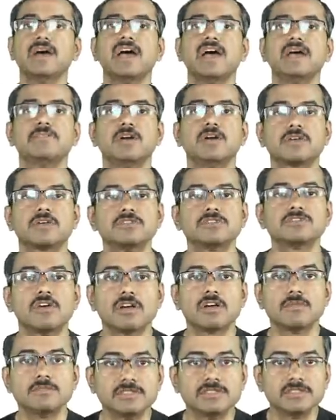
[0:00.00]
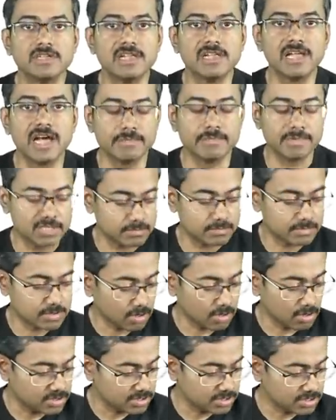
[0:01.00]
I am Doctor Saurabh Jindal. I am a
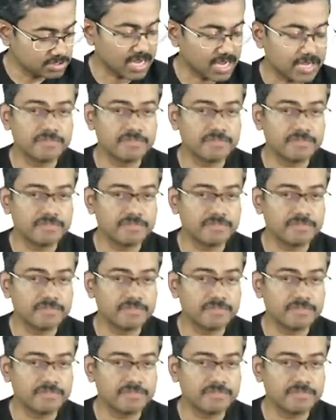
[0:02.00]
dermatologist.